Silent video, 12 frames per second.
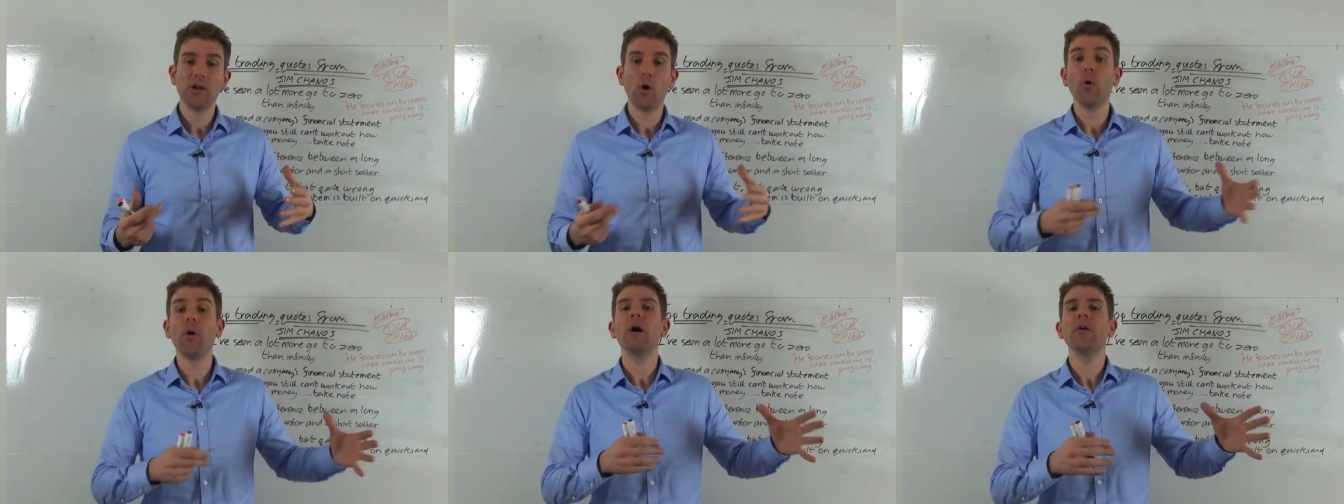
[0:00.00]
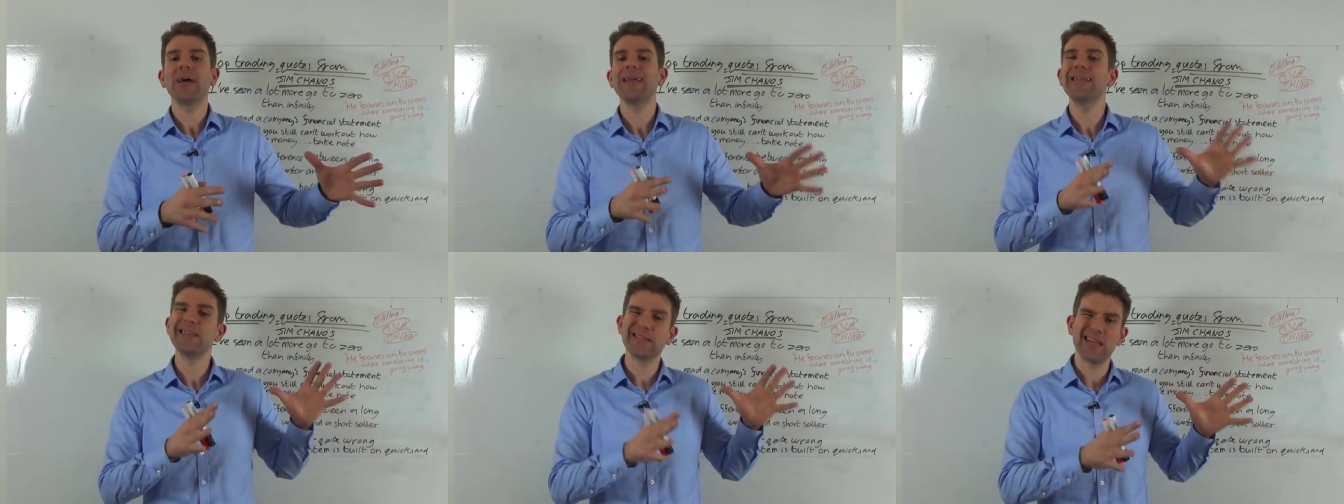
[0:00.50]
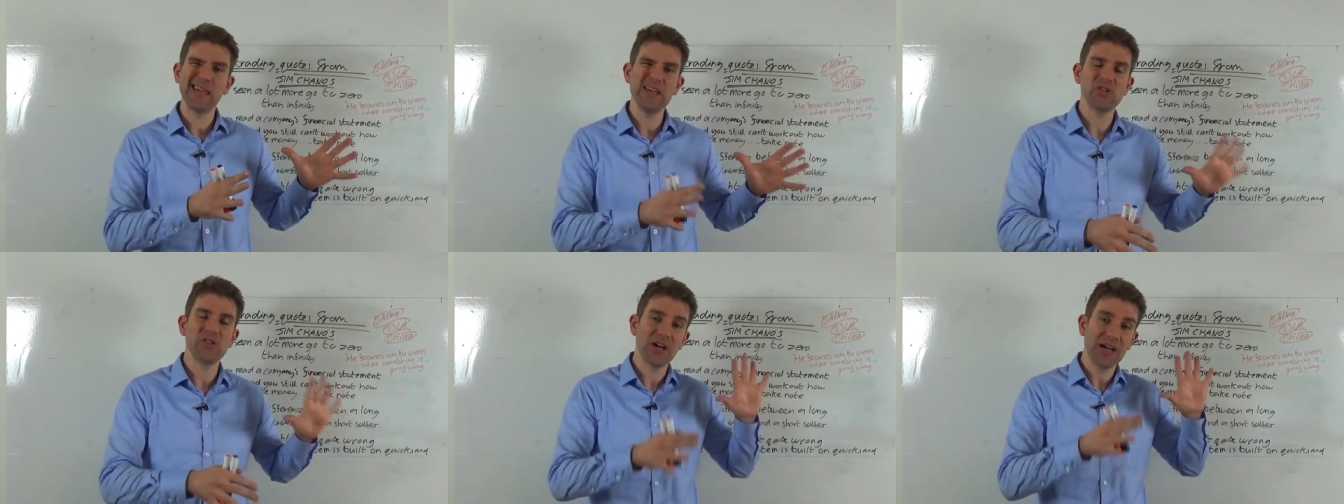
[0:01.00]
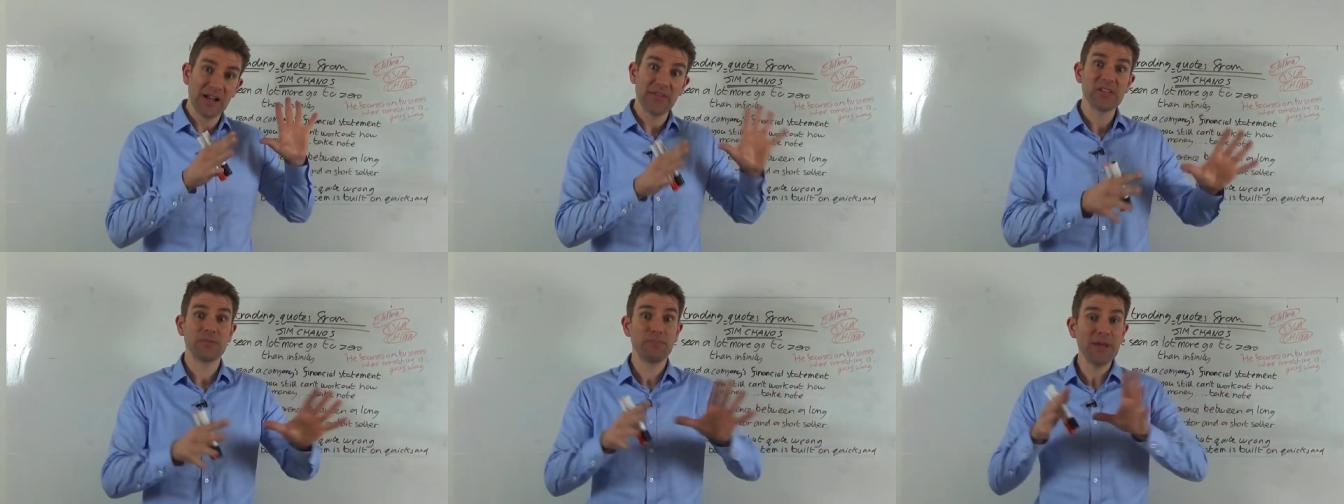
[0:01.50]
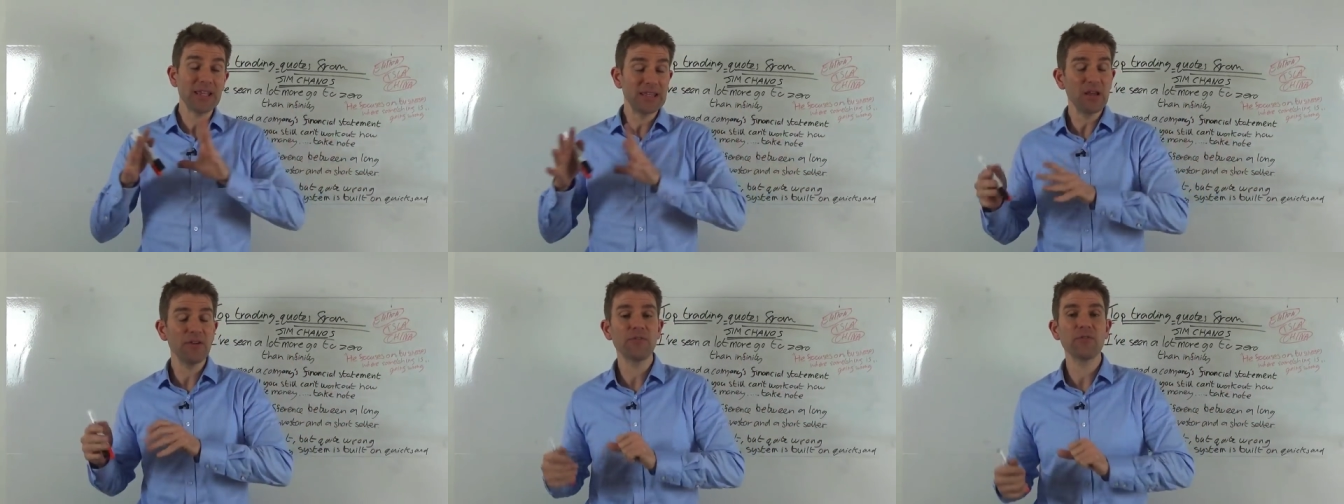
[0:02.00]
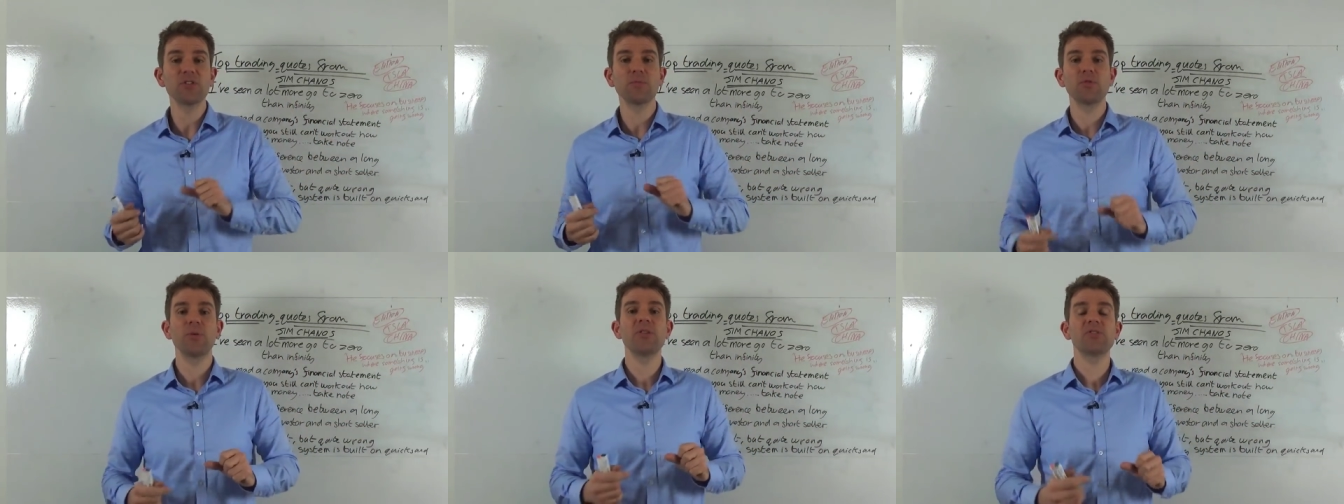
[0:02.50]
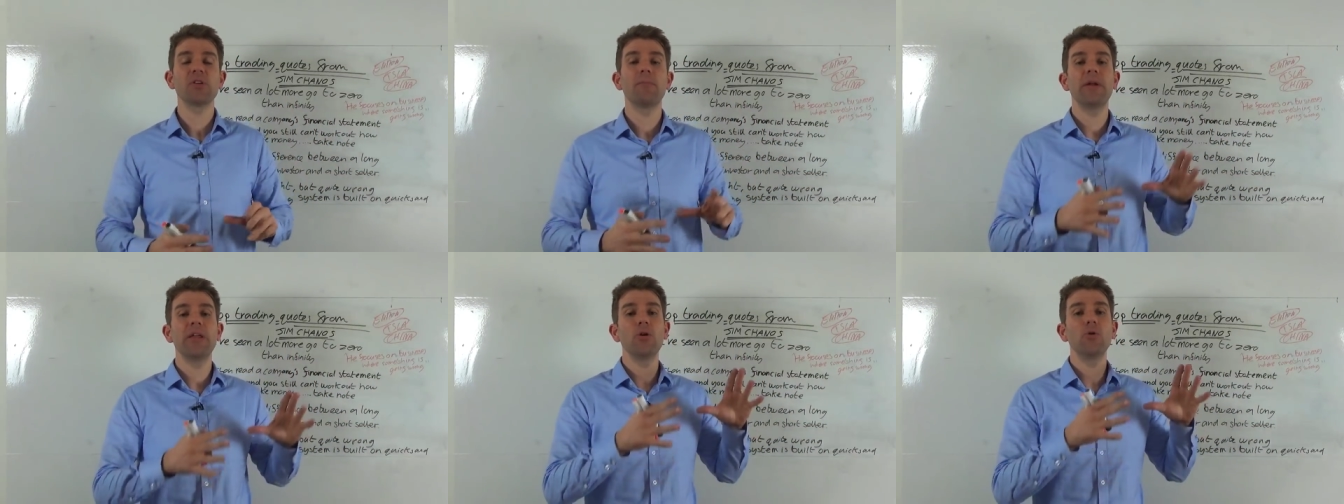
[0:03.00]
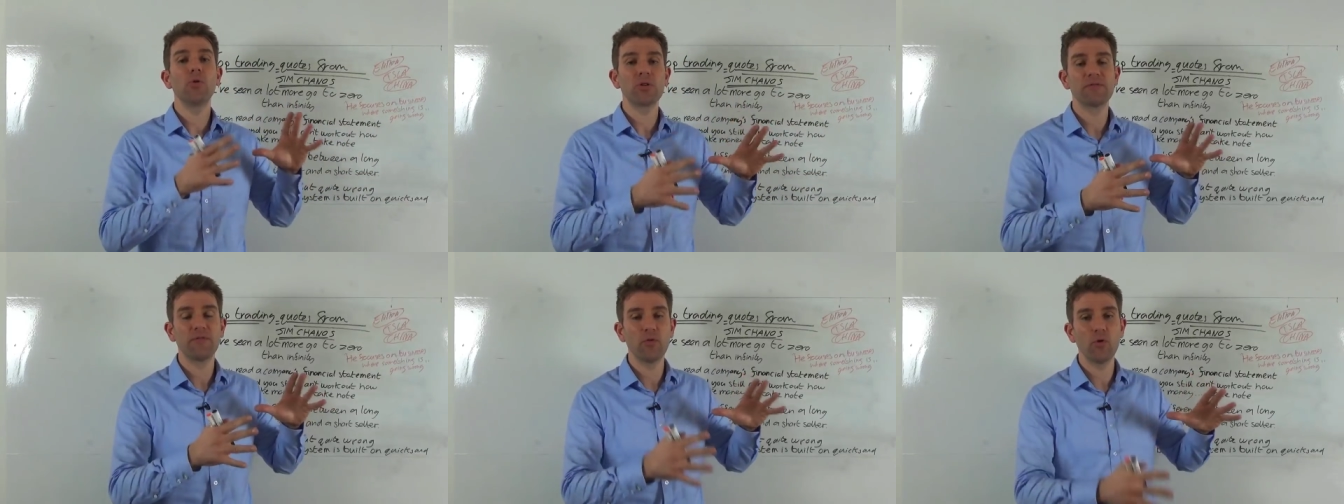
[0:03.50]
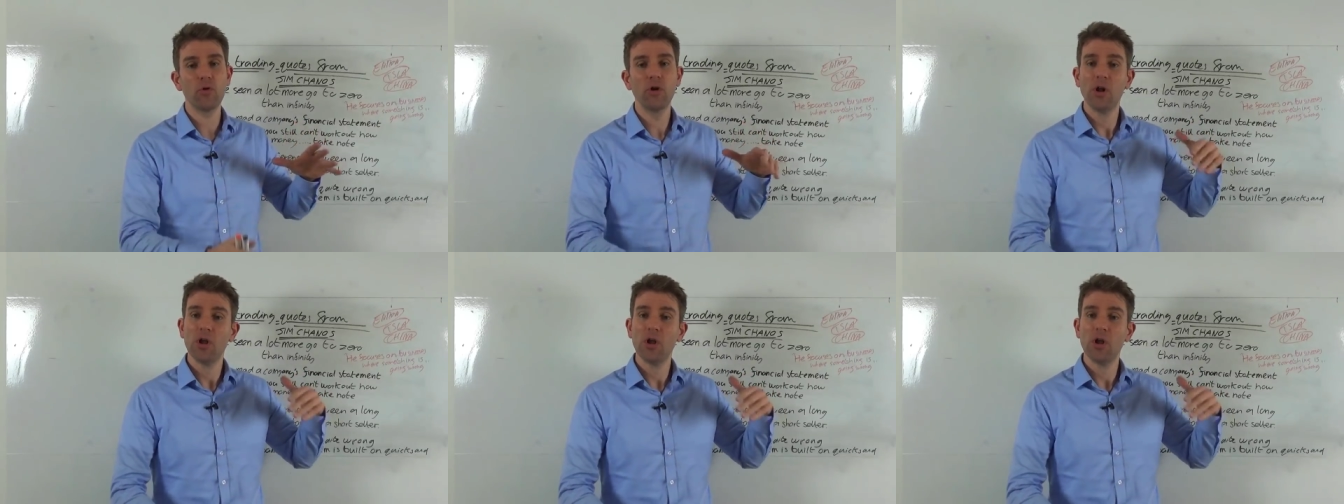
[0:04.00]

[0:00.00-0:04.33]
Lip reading: or okay, he didn't say easier, there's a big difference between somebody who looks for,